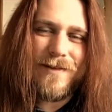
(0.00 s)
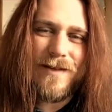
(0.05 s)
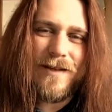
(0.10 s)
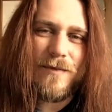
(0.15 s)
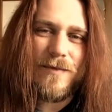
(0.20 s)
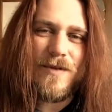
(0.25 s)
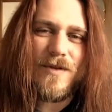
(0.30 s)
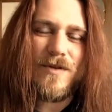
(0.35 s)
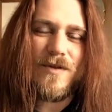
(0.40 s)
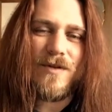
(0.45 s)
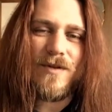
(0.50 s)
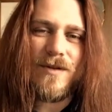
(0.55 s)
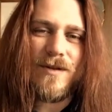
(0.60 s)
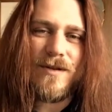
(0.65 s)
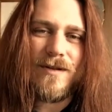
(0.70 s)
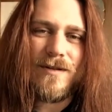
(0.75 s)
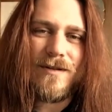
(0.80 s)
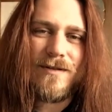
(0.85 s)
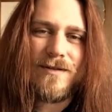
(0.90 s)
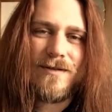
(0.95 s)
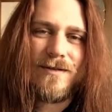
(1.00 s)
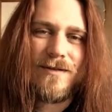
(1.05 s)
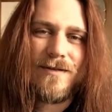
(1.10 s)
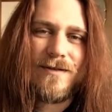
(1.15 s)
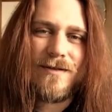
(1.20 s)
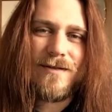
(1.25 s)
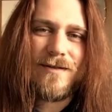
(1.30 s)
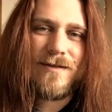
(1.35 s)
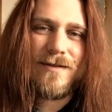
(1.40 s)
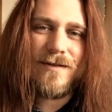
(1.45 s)
It was good,
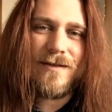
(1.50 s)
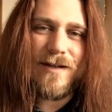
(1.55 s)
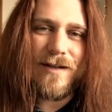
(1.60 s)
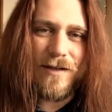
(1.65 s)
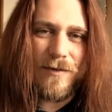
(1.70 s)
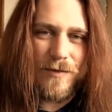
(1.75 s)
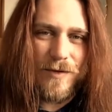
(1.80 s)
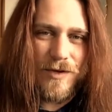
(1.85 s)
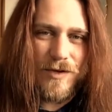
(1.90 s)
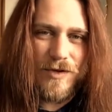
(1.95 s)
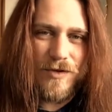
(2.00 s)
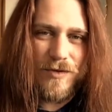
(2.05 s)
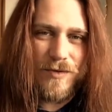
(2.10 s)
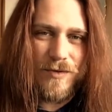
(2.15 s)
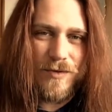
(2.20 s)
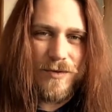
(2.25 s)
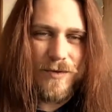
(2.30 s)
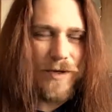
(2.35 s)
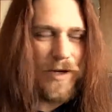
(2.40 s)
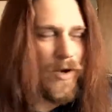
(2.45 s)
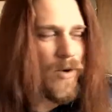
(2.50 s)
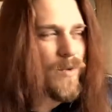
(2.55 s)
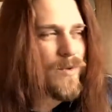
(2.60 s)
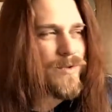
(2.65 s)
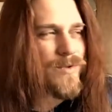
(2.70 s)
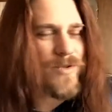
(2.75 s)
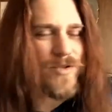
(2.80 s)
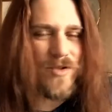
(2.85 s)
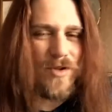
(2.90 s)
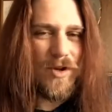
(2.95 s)
and it was true, and
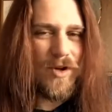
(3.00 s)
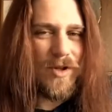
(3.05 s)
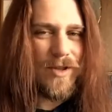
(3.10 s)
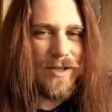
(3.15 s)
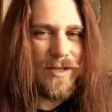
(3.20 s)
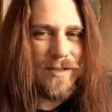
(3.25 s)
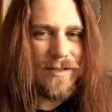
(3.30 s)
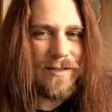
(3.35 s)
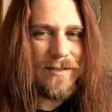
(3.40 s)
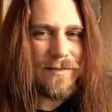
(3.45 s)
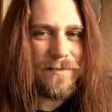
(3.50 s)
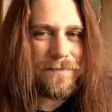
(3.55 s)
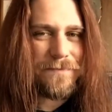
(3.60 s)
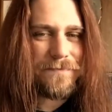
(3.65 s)
Odin saw this.